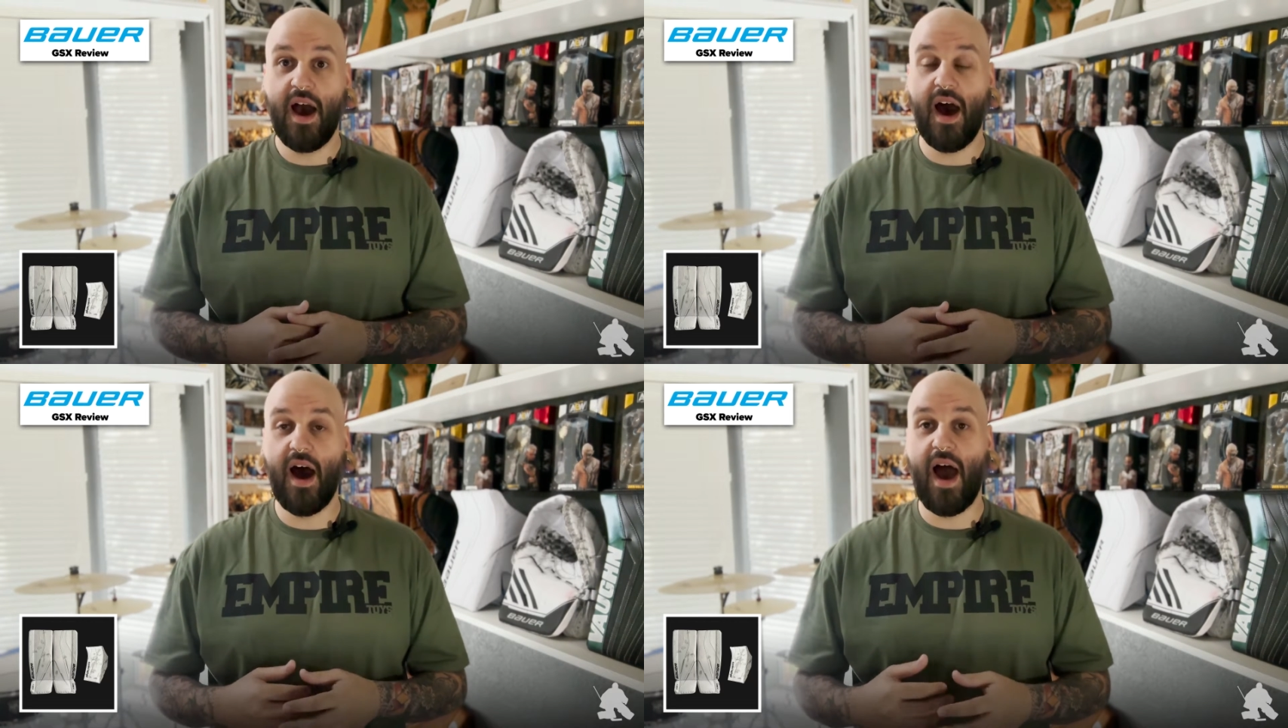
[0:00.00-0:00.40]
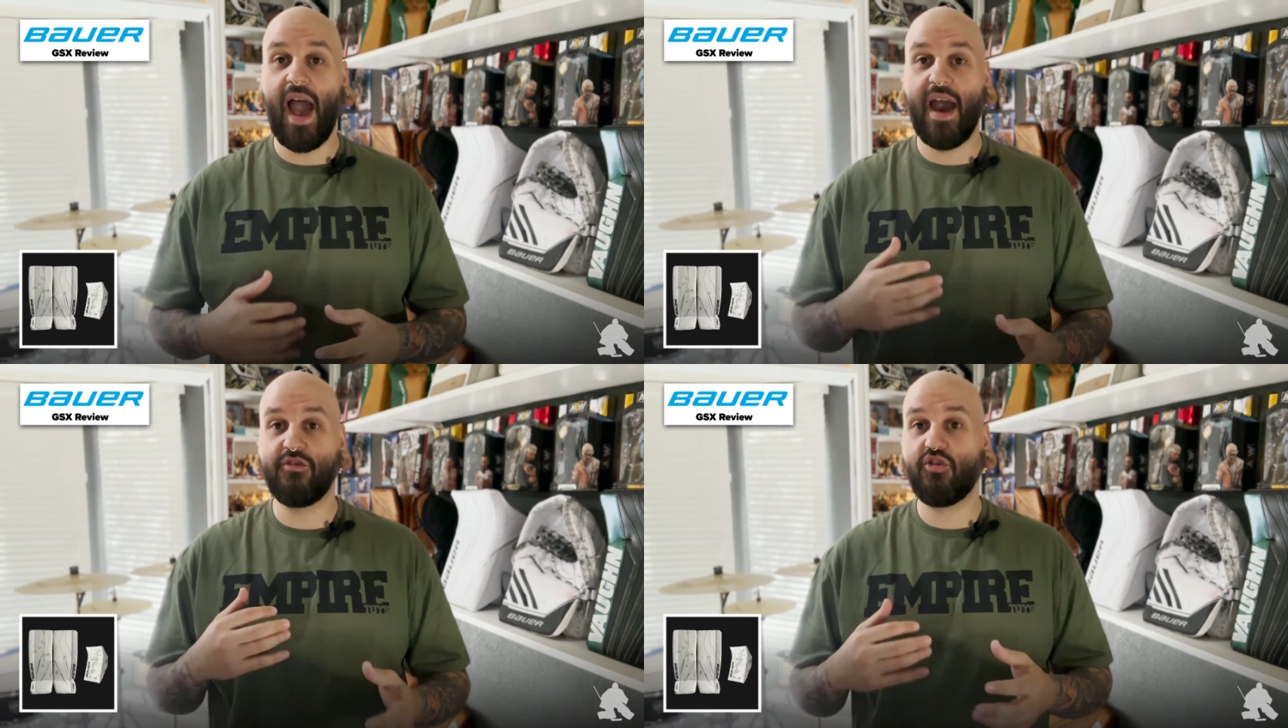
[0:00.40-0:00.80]
I
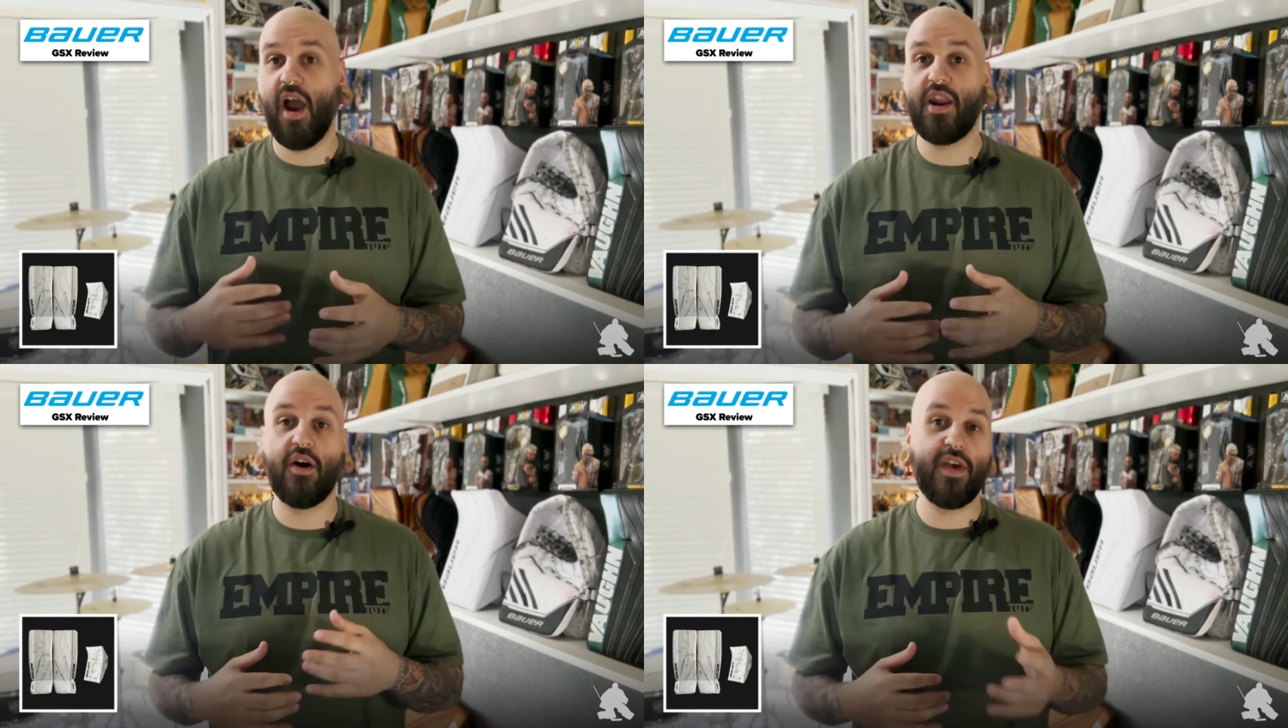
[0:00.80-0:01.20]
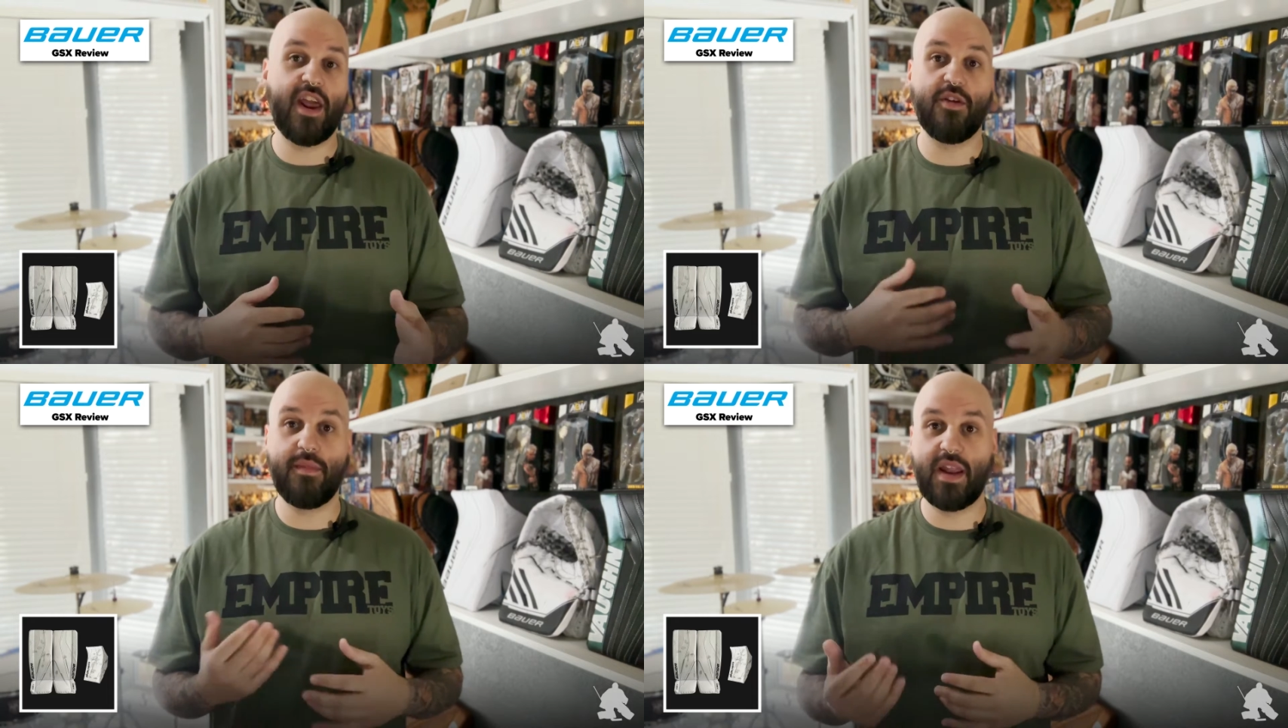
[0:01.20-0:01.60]
have tried on the
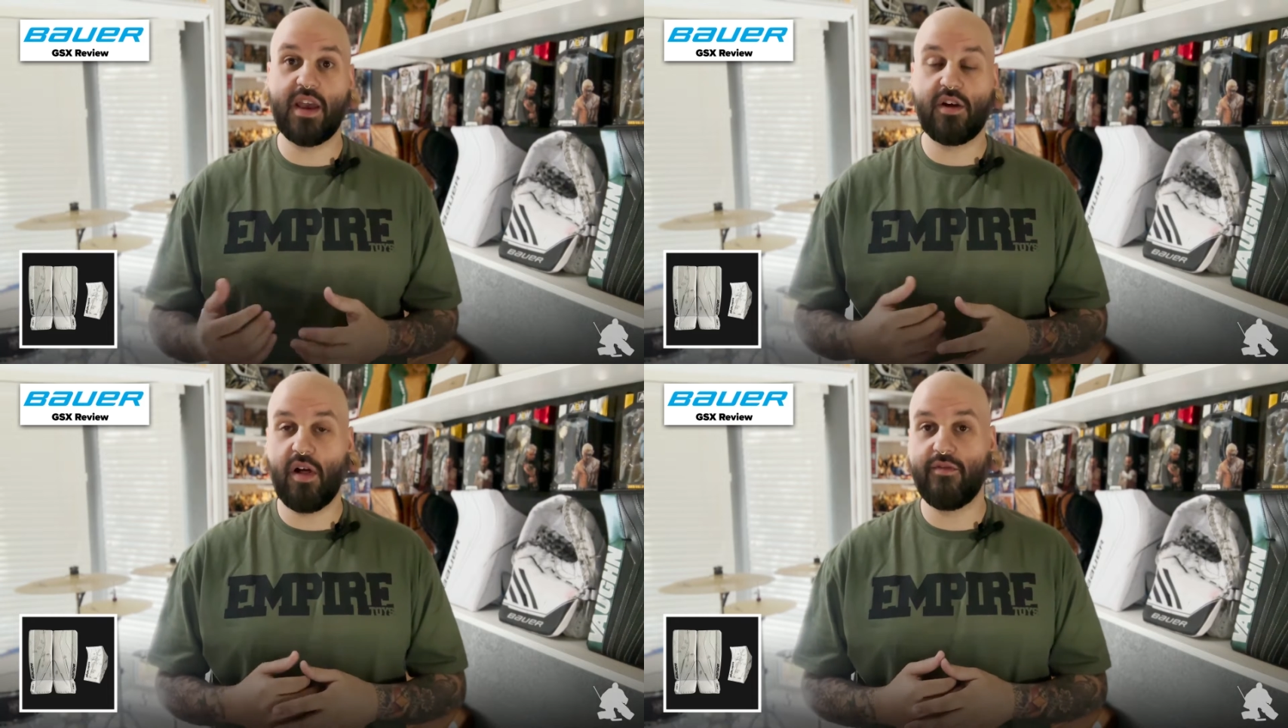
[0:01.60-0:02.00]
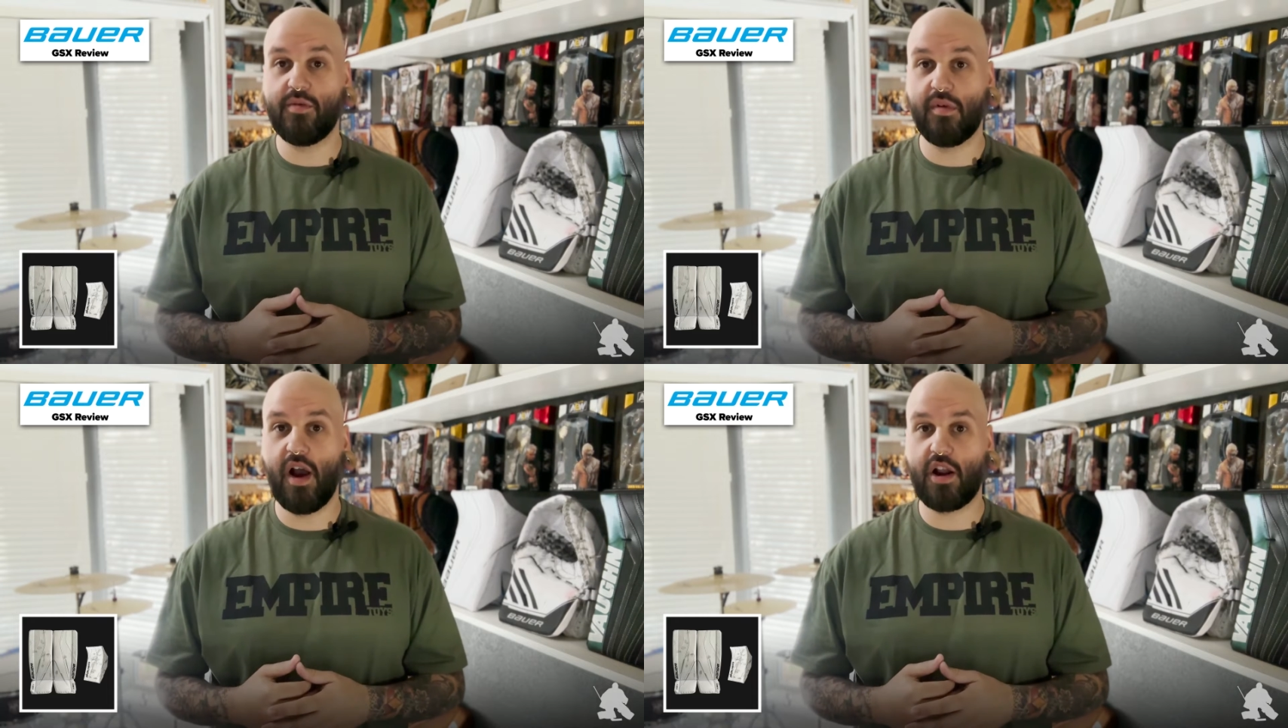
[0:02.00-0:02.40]
intermediate glove and
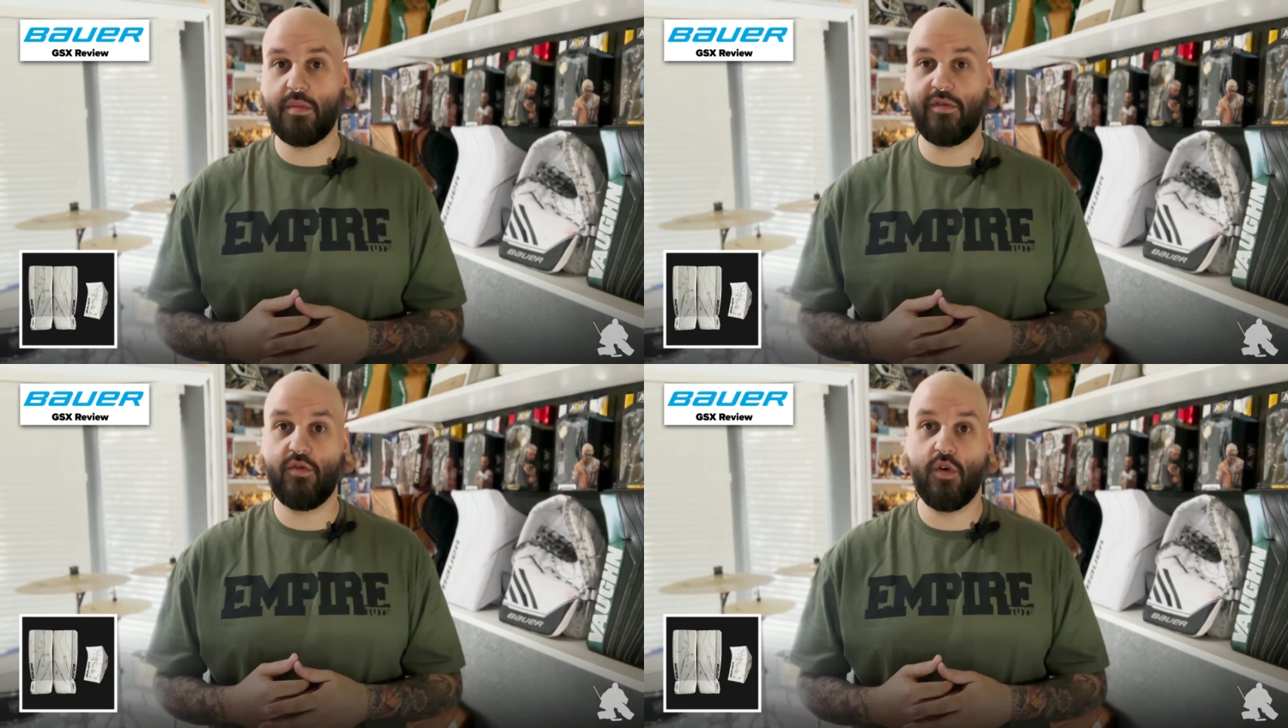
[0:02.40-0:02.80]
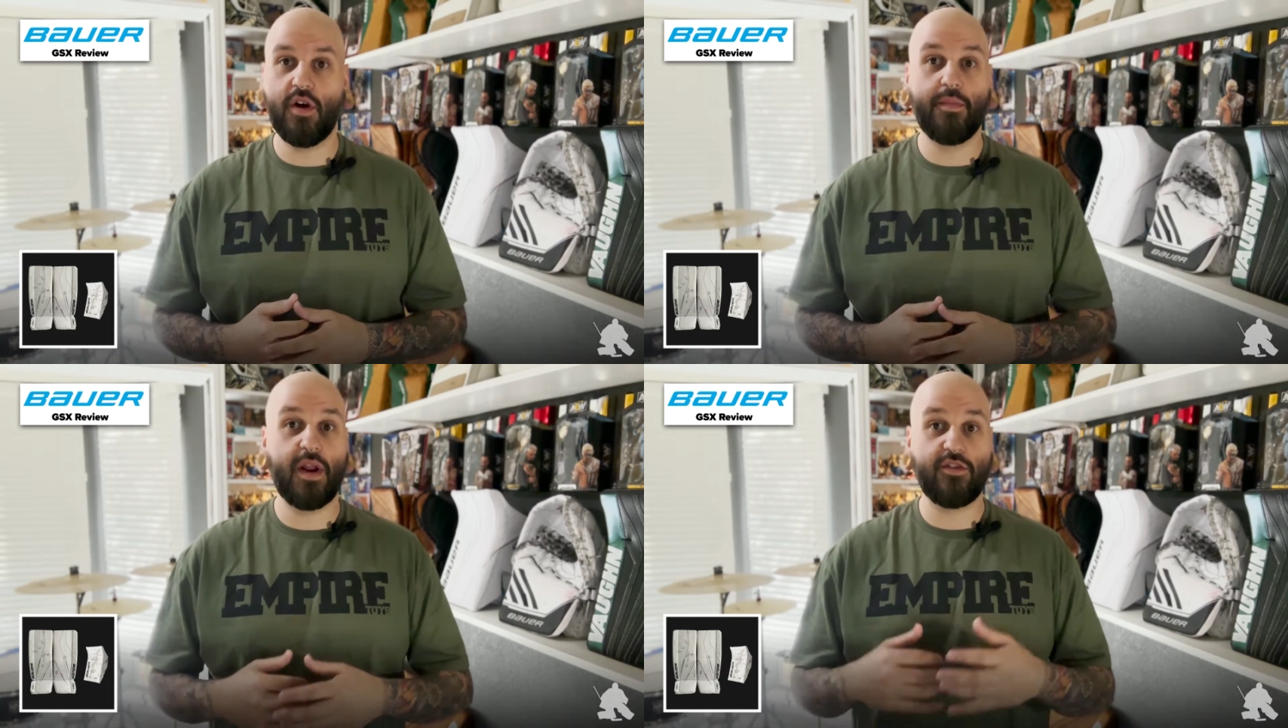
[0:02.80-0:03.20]
blocker before, but I